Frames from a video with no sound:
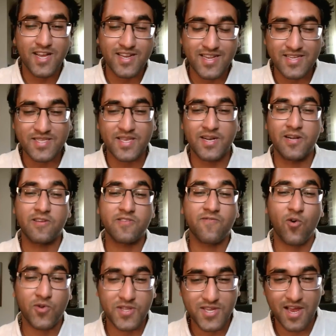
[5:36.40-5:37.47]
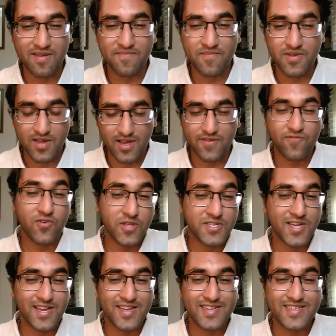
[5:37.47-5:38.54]
Chinese, and it is for the, uh, for the
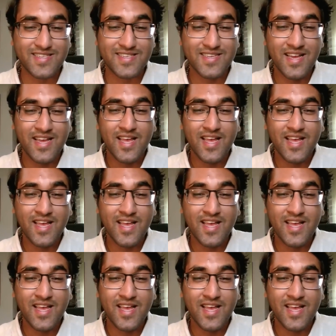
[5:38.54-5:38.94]
Chinese